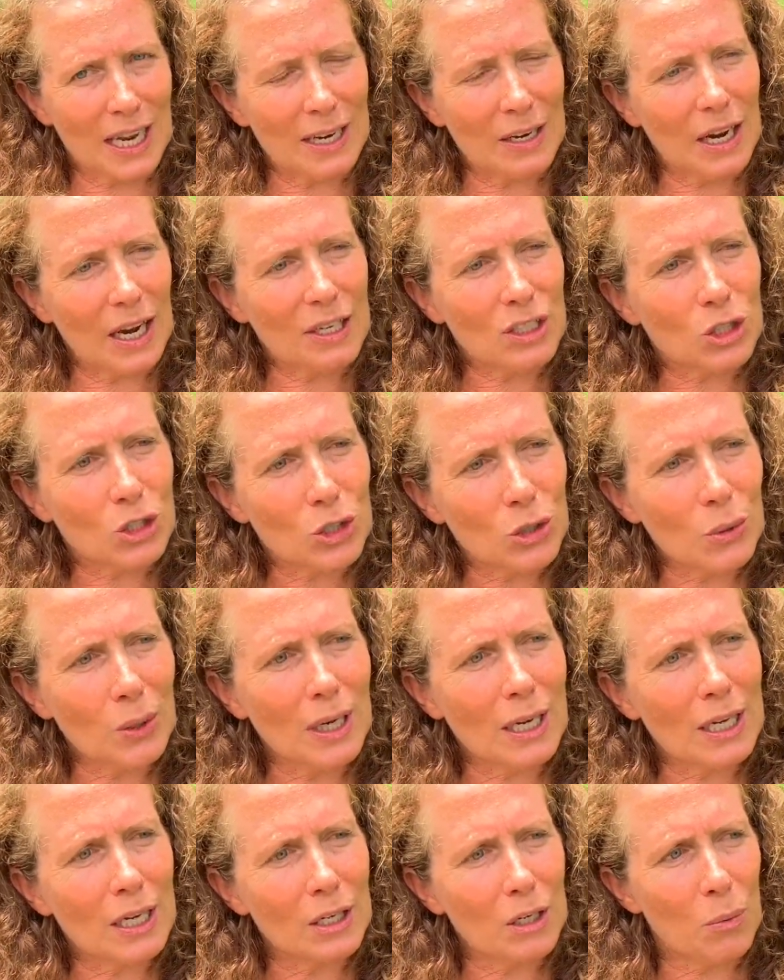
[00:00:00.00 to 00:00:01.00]
and
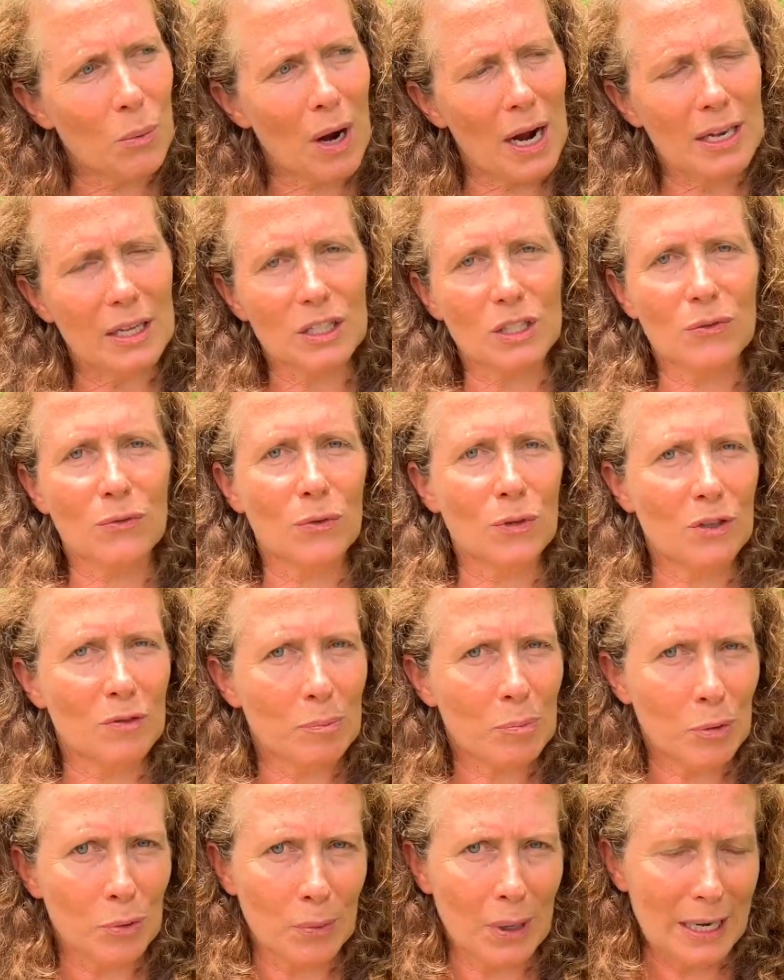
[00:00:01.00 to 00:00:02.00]
doing it in a way that's full
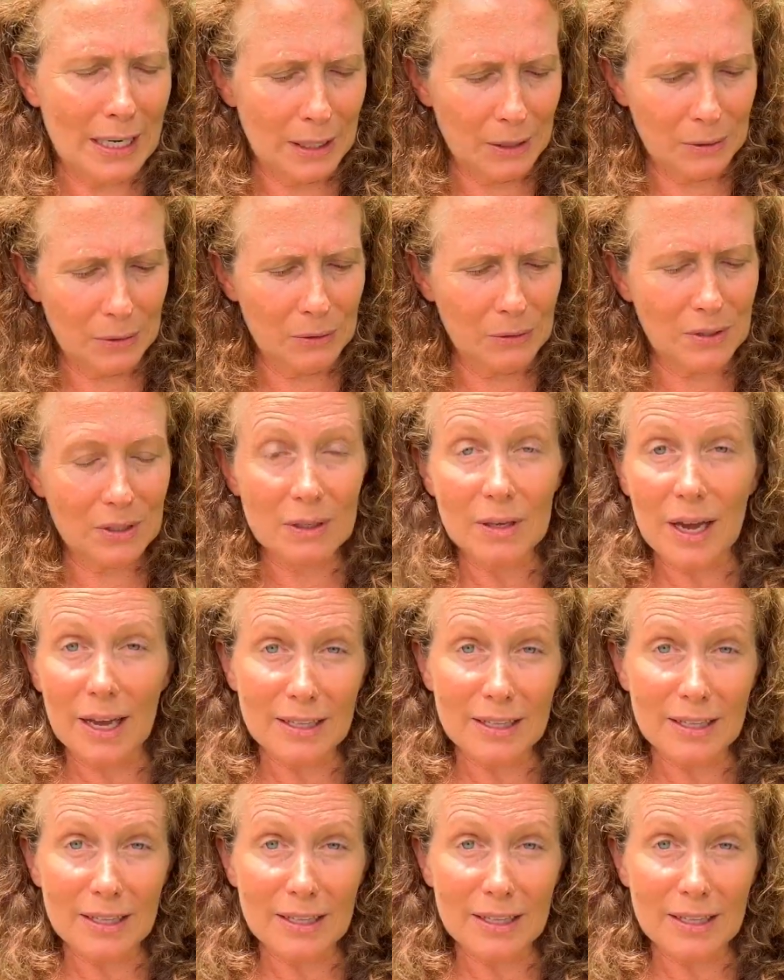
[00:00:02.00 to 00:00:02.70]
of perennials